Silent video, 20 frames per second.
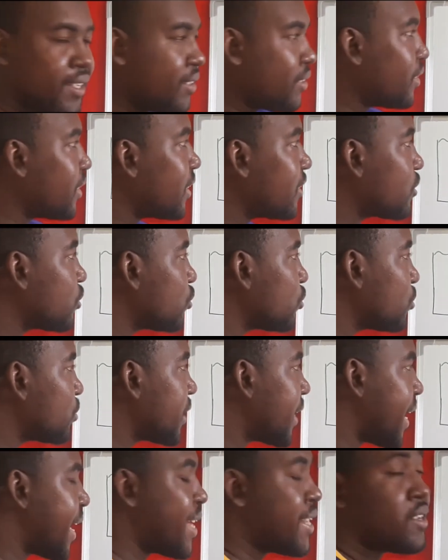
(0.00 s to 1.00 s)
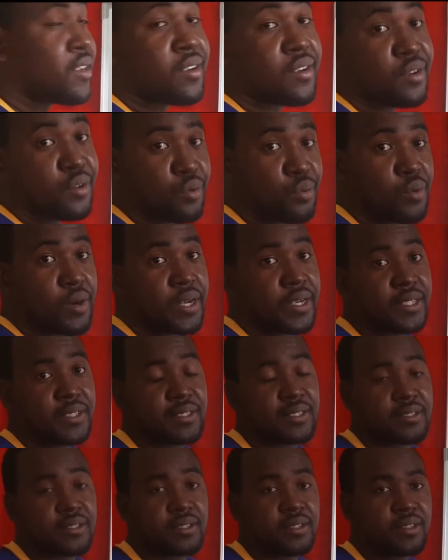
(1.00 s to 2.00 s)
let's look at the
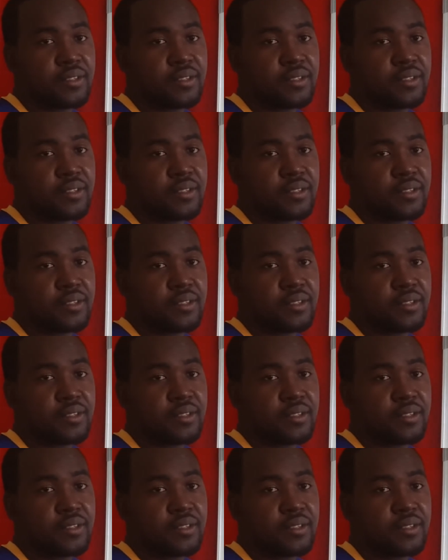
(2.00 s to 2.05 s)
ones in,